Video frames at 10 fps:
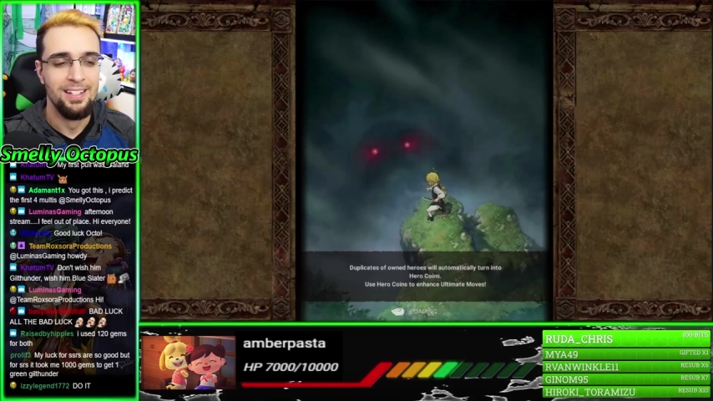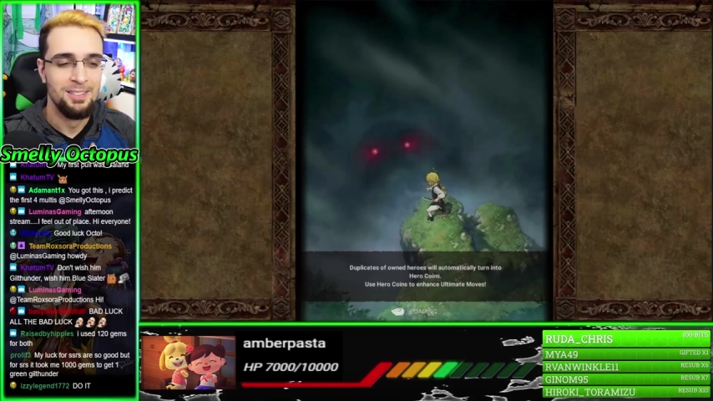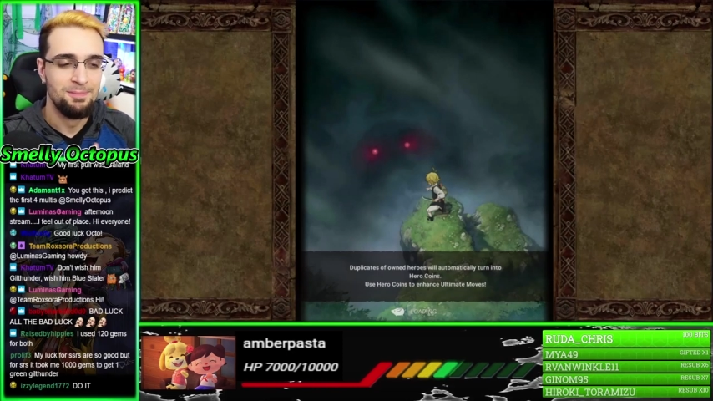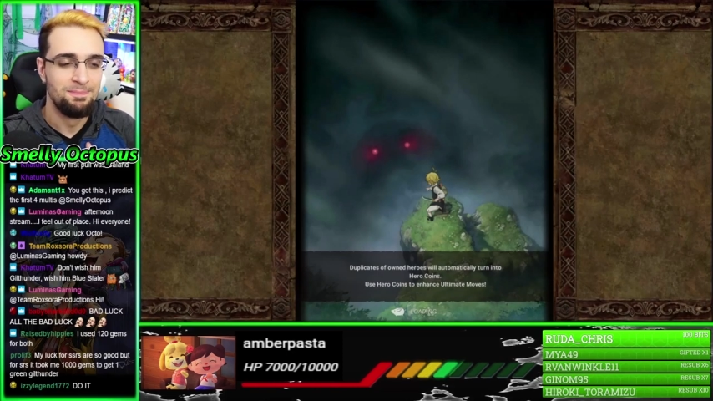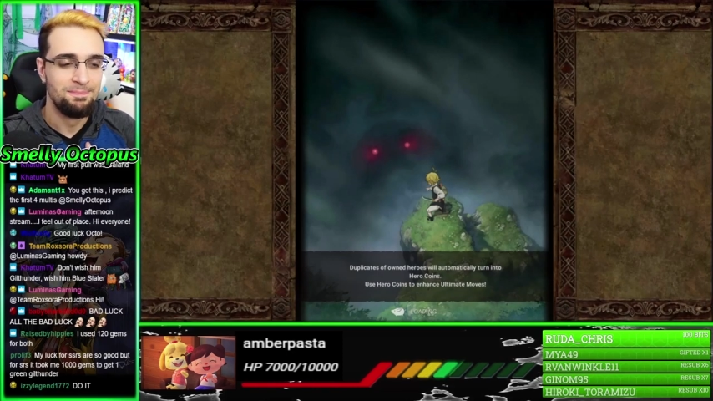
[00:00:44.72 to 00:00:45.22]

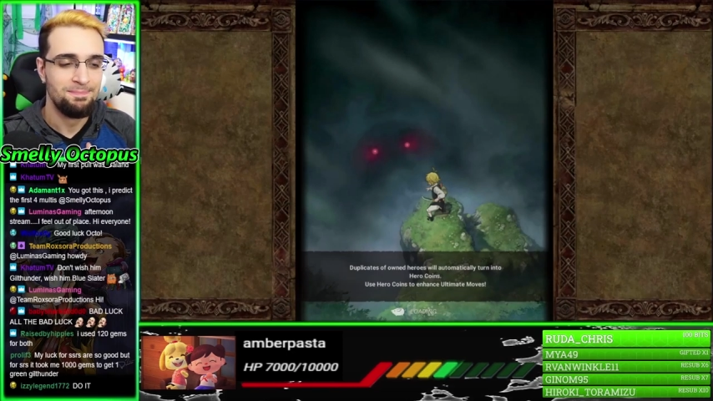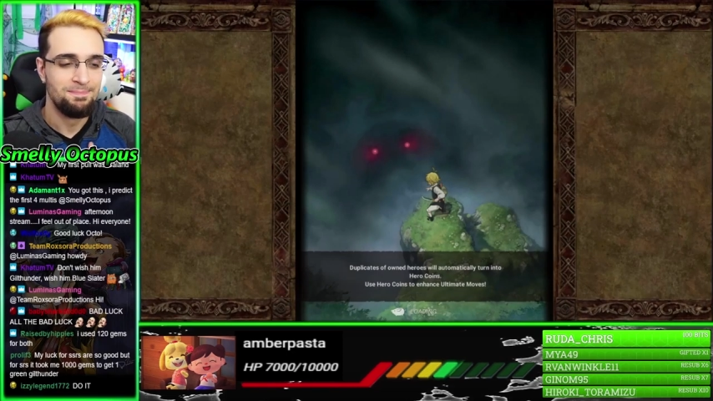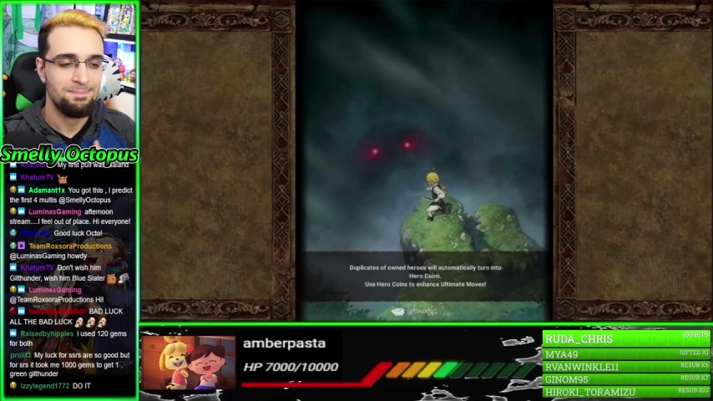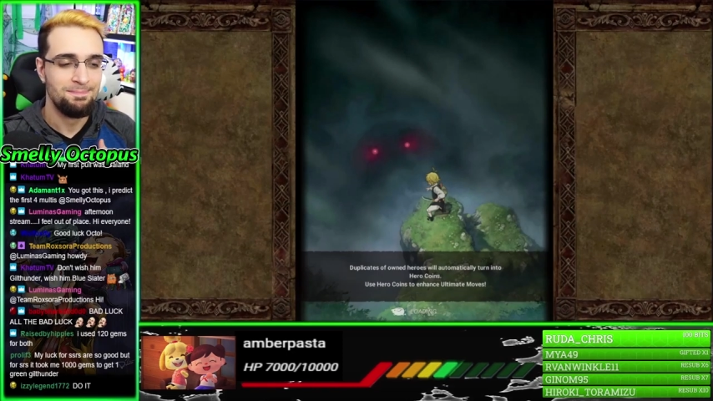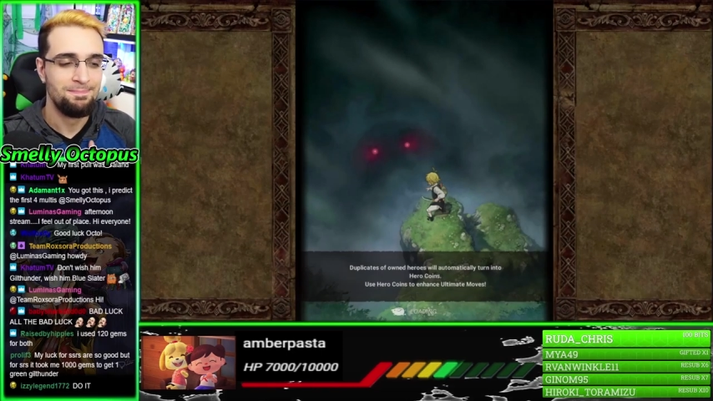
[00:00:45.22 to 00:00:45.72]

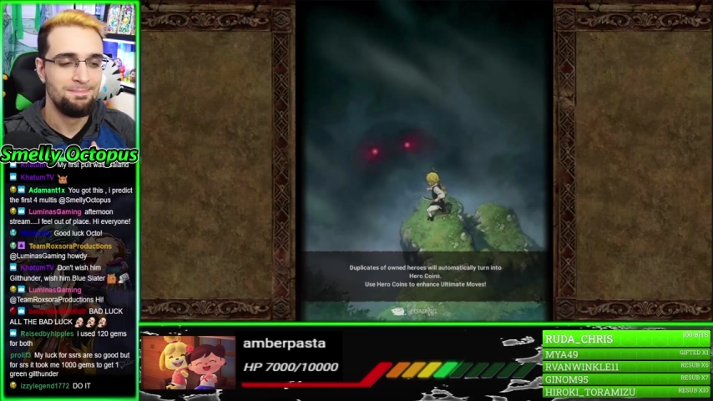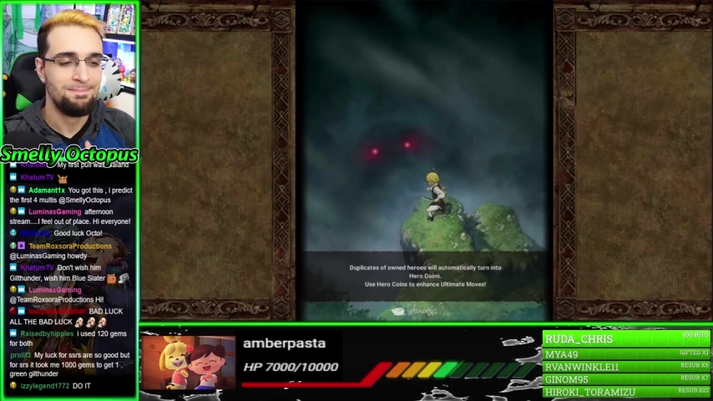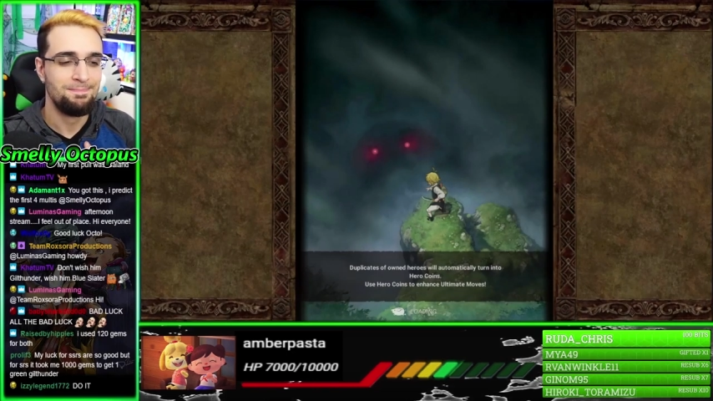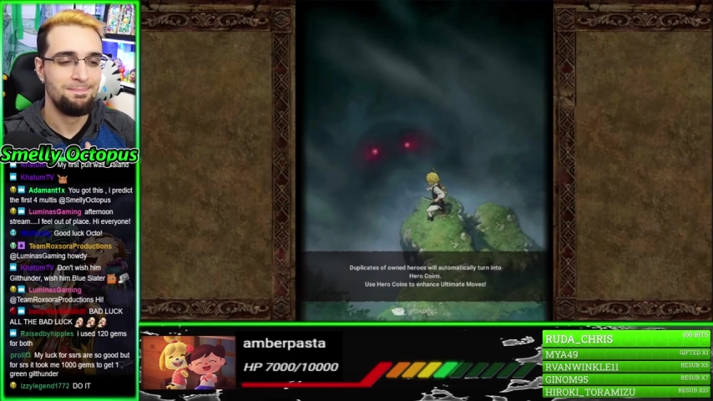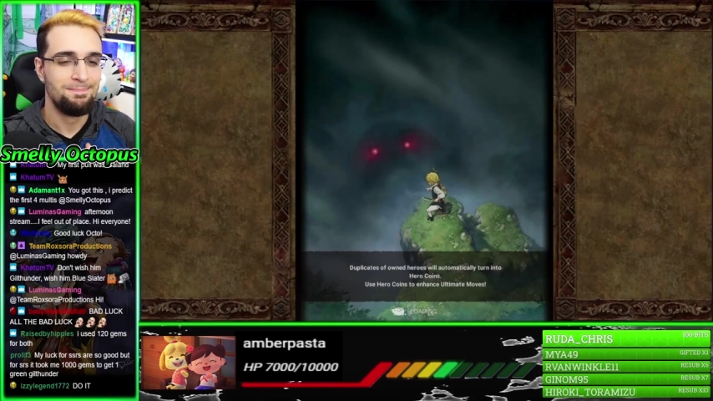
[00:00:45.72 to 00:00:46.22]

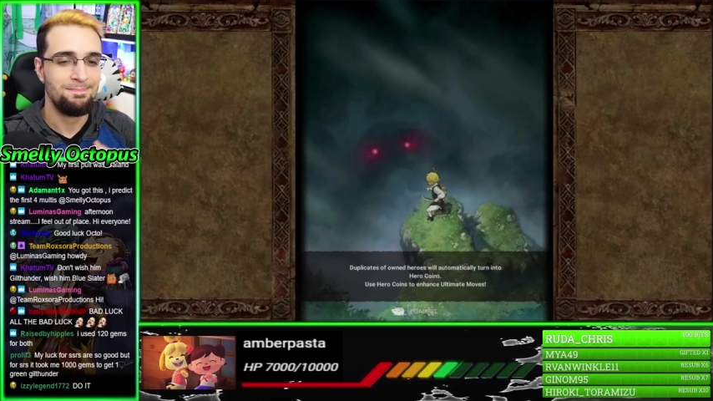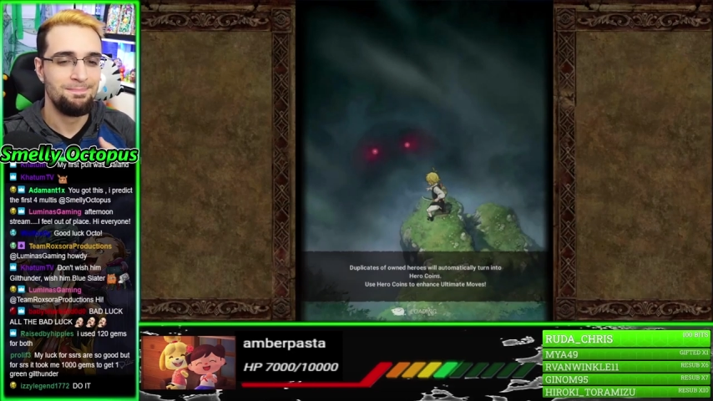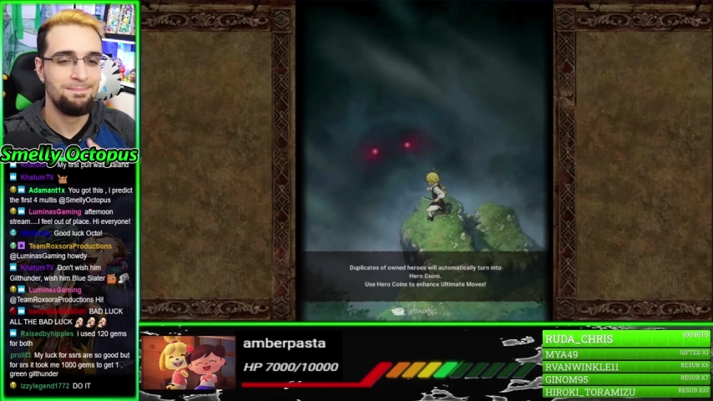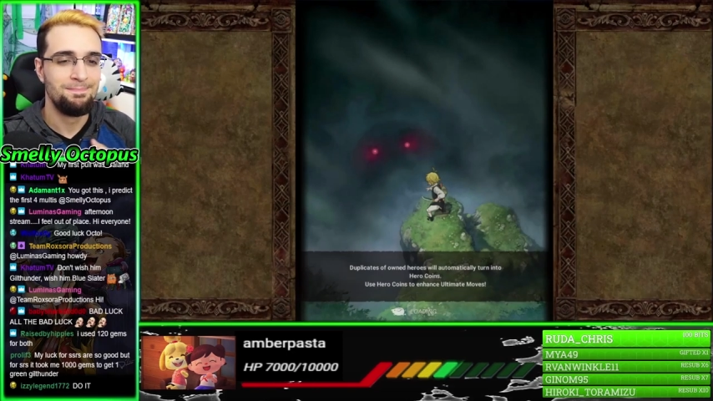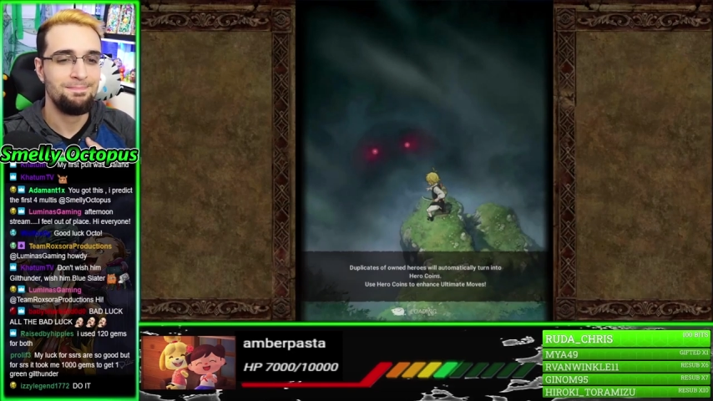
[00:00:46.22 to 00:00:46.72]

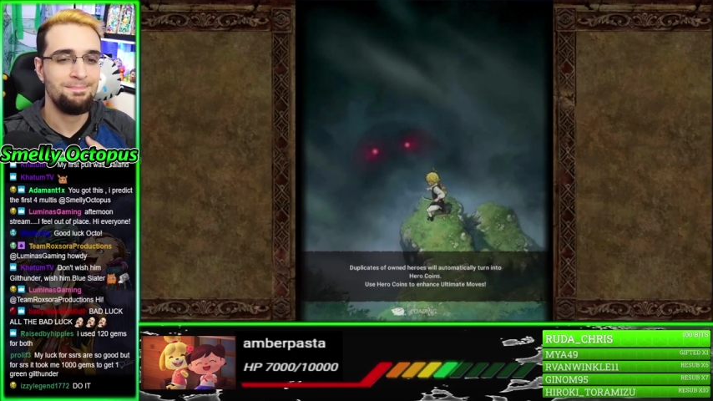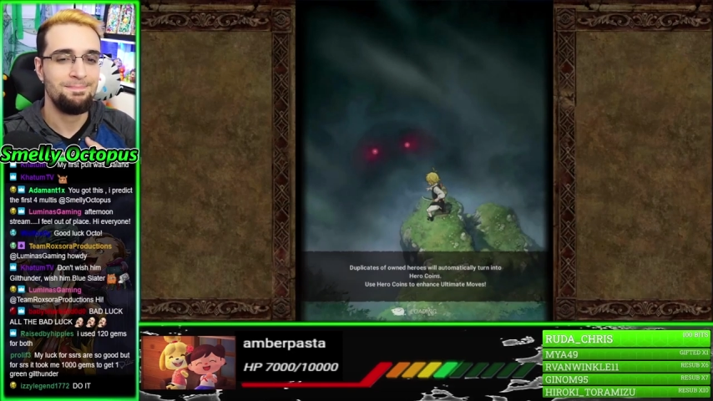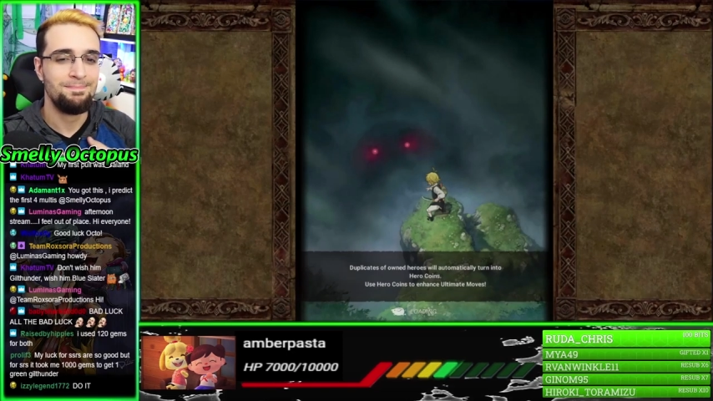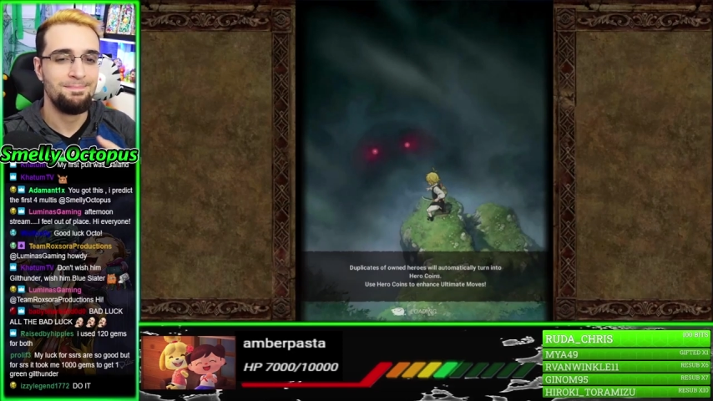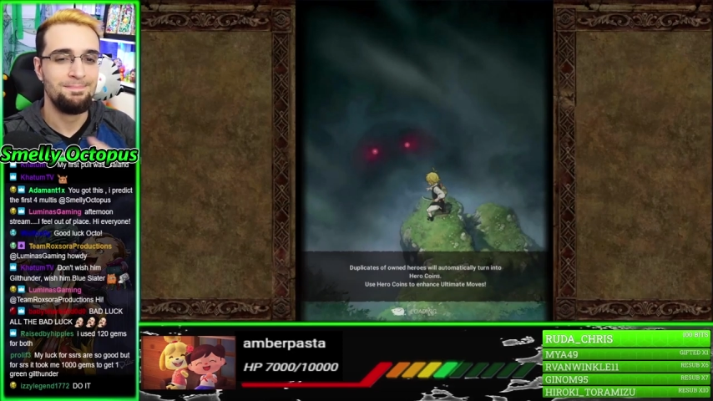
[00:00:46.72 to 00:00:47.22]

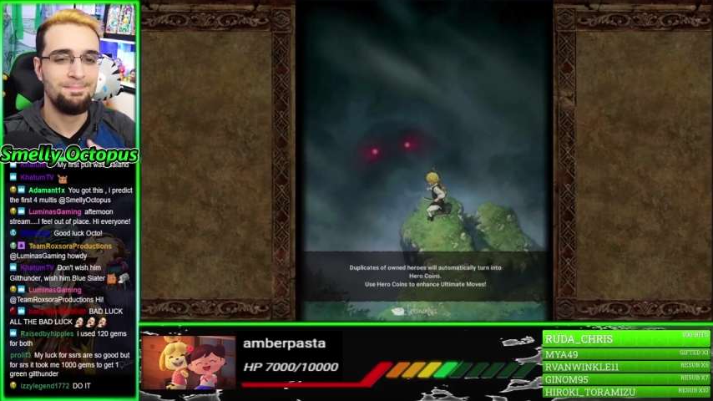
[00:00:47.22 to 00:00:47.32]
Nobody speaks.